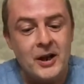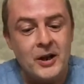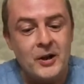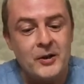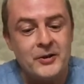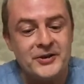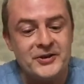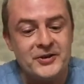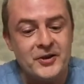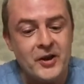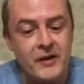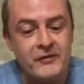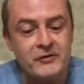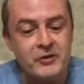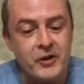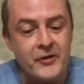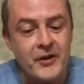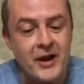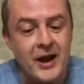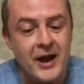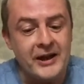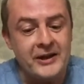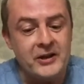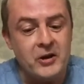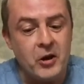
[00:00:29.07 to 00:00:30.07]
who served on
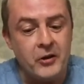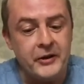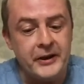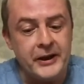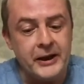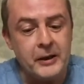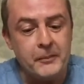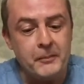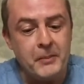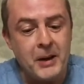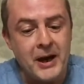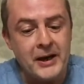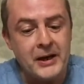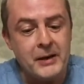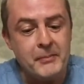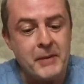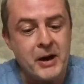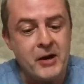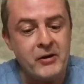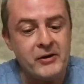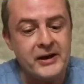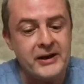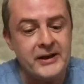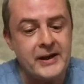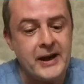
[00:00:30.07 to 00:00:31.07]
the iconic Pan
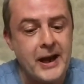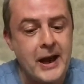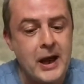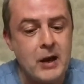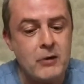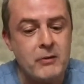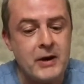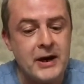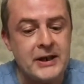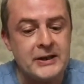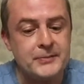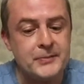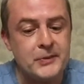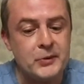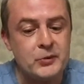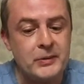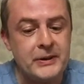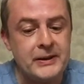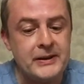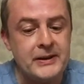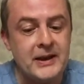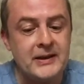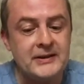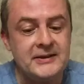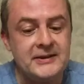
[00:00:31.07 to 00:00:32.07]
American Airways
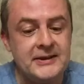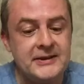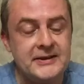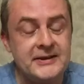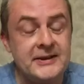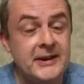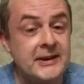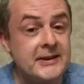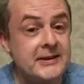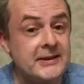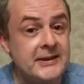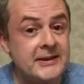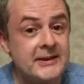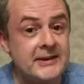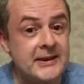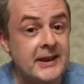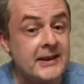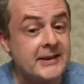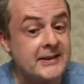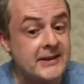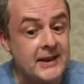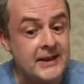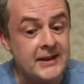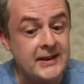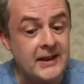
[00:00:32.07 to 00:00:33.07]
between
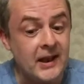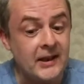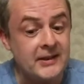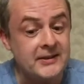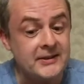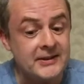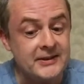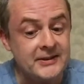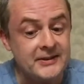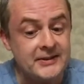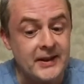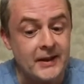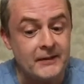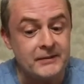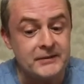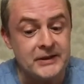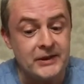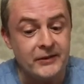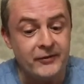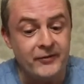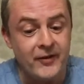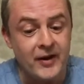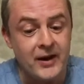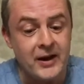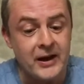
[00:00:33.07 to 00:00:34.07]
1966 and
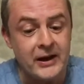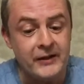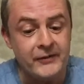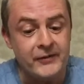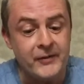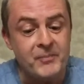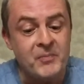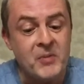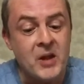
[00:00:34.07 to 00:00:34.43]
1975,